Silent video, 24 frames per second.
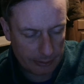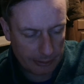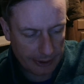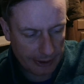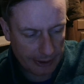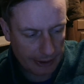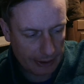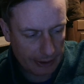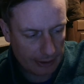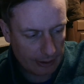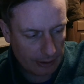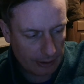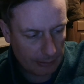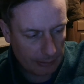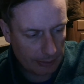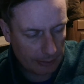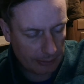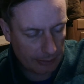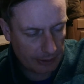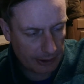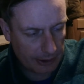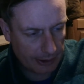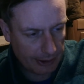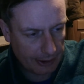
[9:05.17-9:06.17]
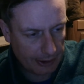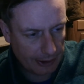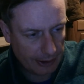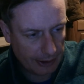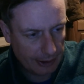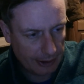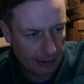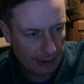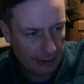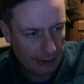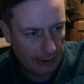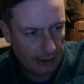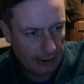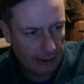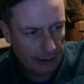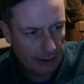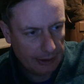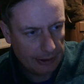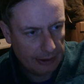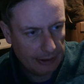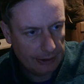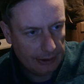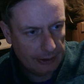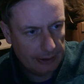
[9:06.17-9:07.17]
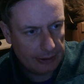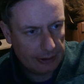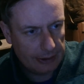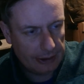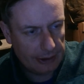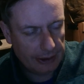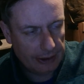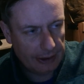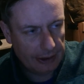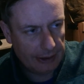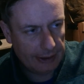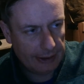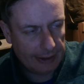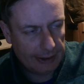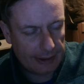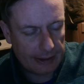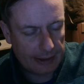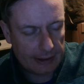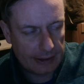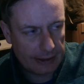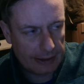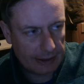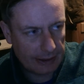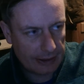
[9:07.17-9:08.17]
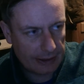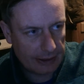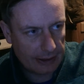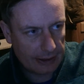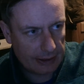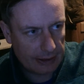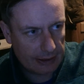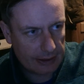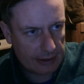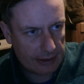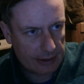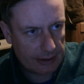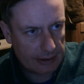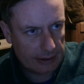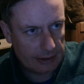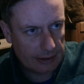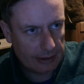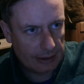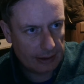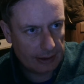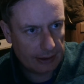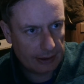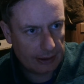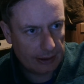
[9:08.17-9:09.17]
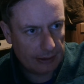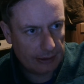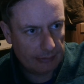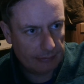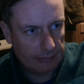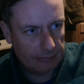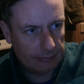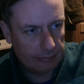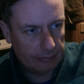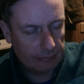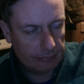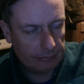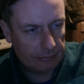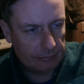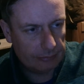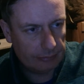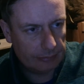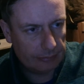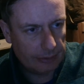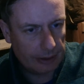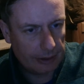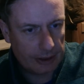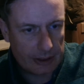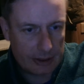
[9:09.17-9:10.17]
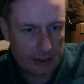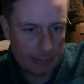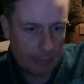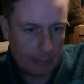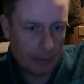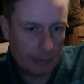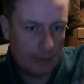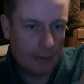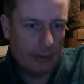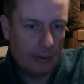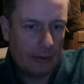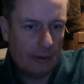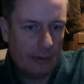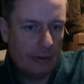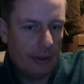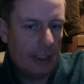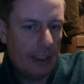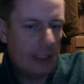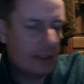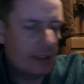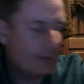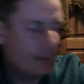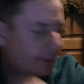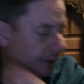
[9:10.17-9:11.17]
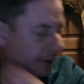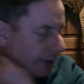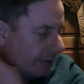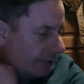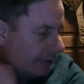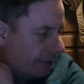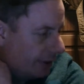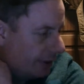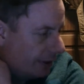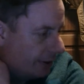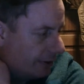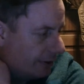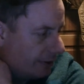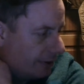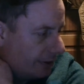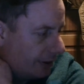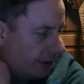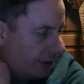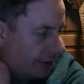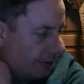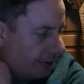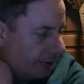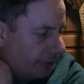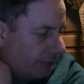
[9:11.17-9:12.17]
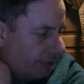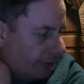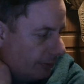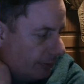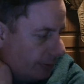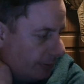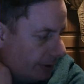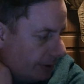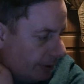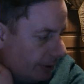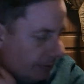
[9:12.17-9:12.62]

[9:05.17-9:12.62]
anal about the little details when it's the broader aspect of things you're trying to look for. But